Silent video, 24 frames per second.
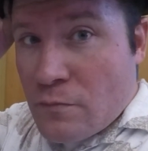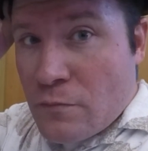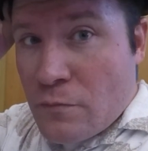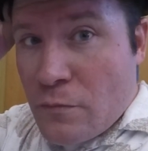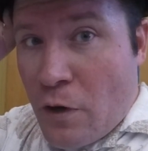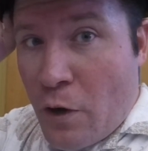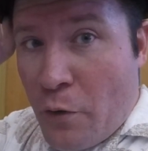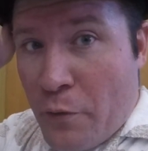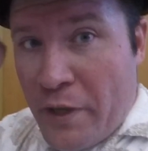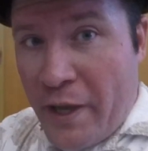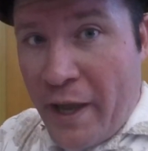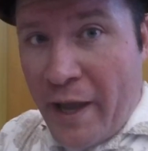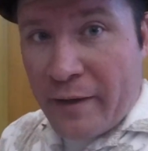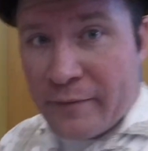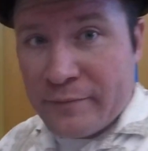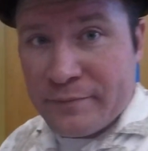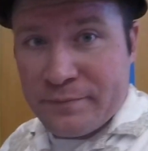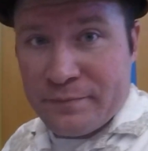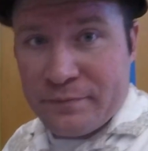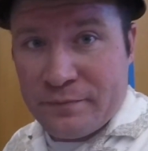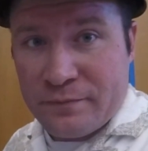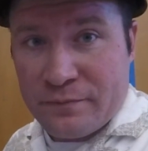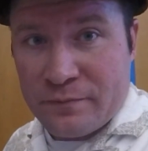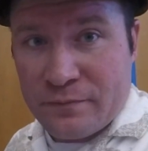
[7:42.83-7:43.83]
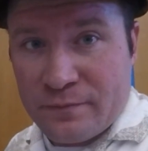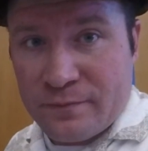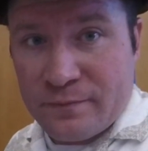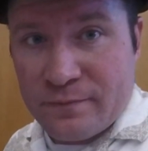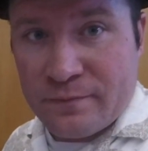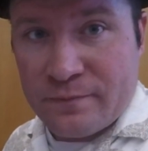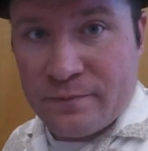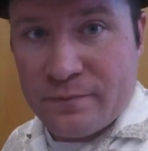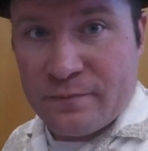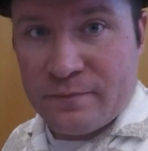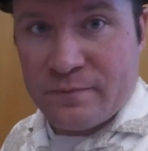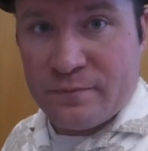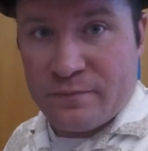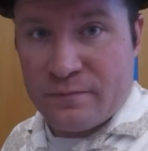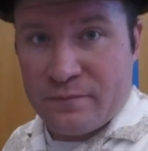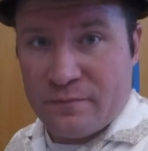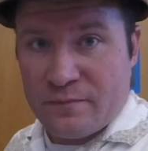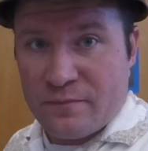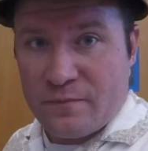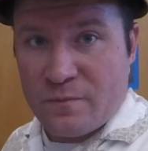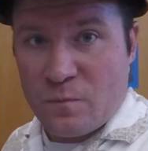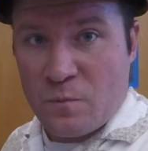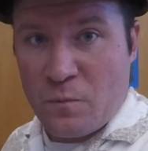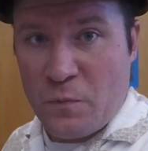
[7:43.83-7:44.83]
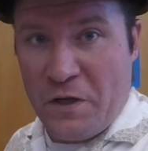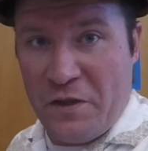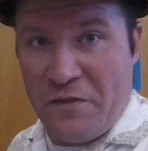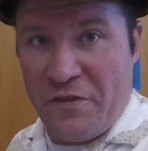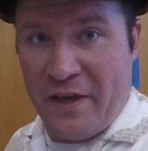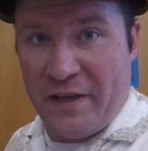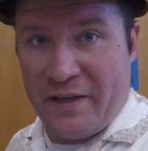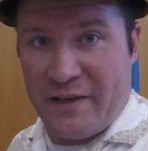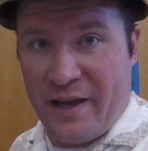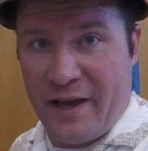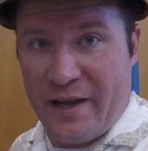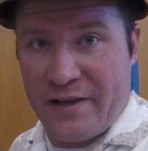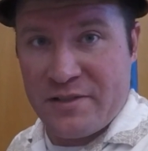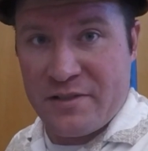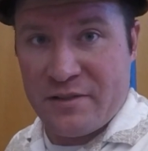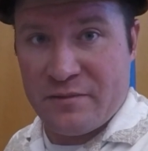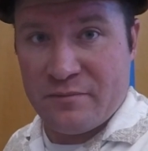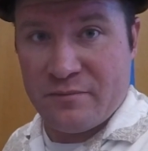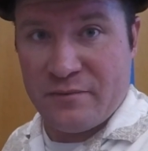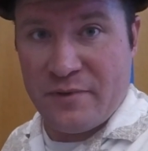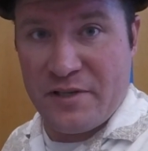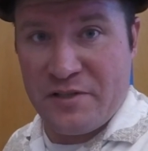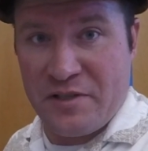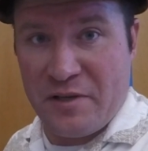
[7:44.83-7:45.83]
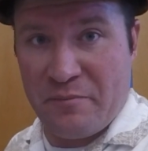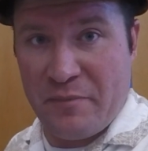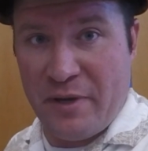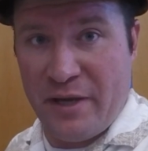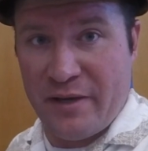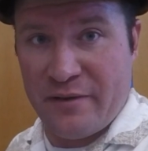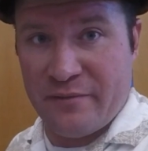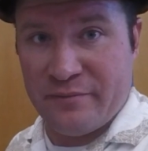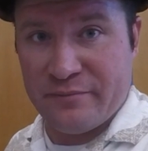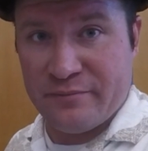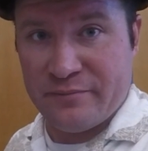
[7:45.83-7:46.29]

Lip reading: Oh yeah. What do you think, guys? Is it me?